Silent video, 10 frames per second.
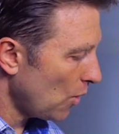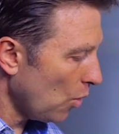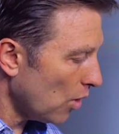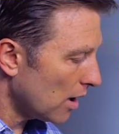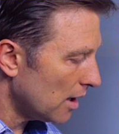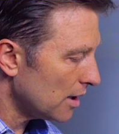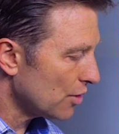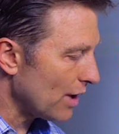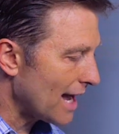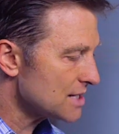Or
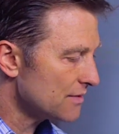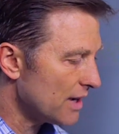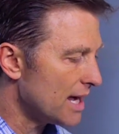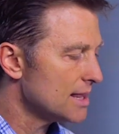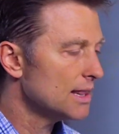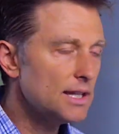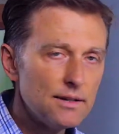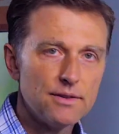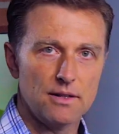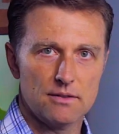grass fed
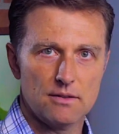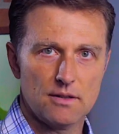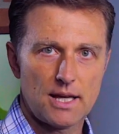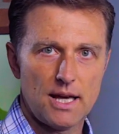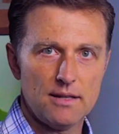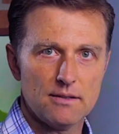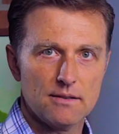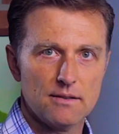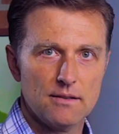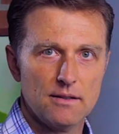liver, okay?
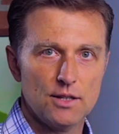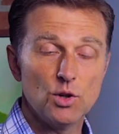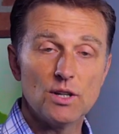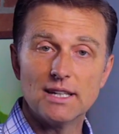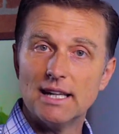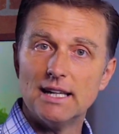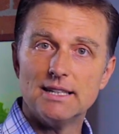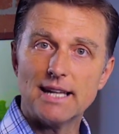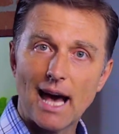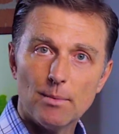You can get it
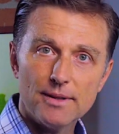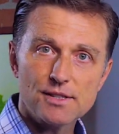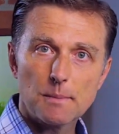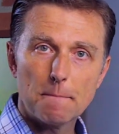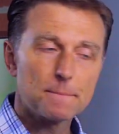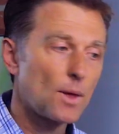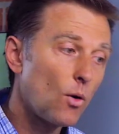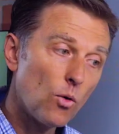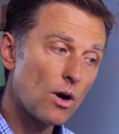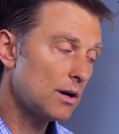in tablets,
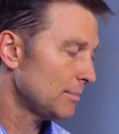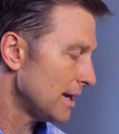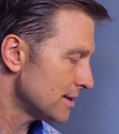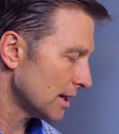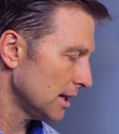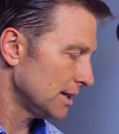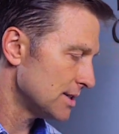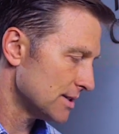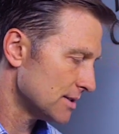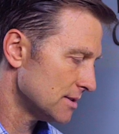or basically
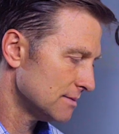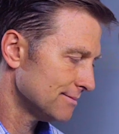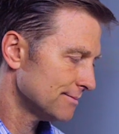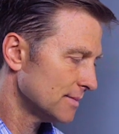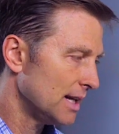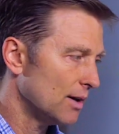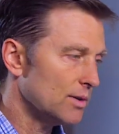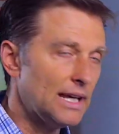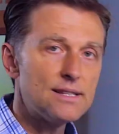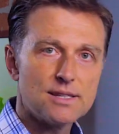just, you know,
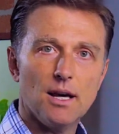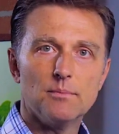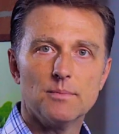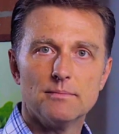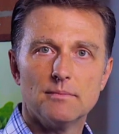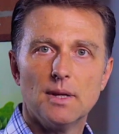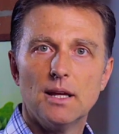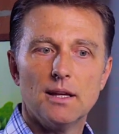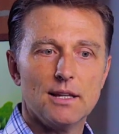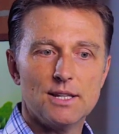eat some
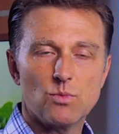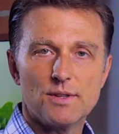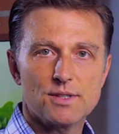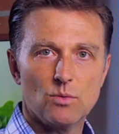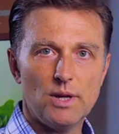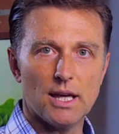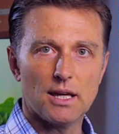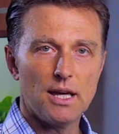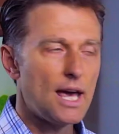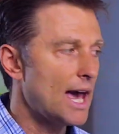at least once a
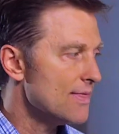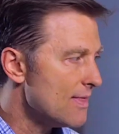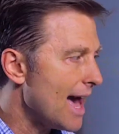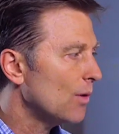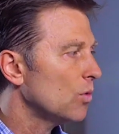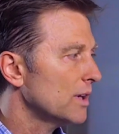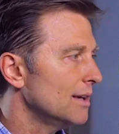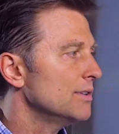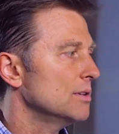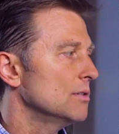week. And that will
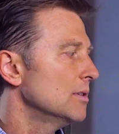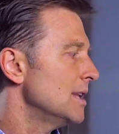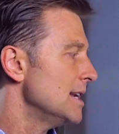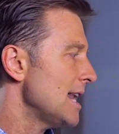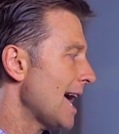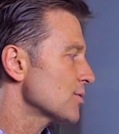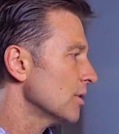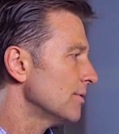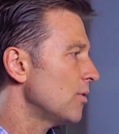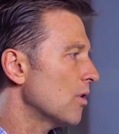give you the
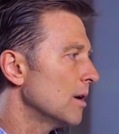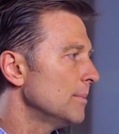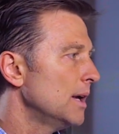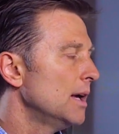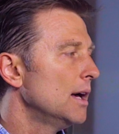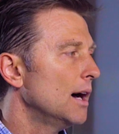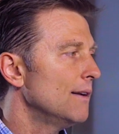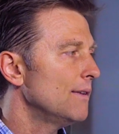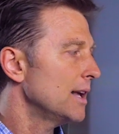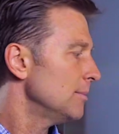natural form
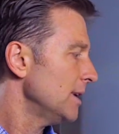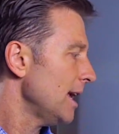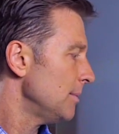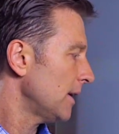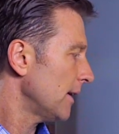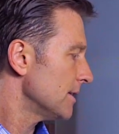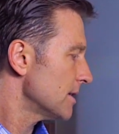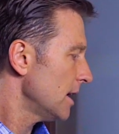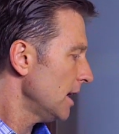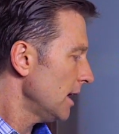of vitamin A because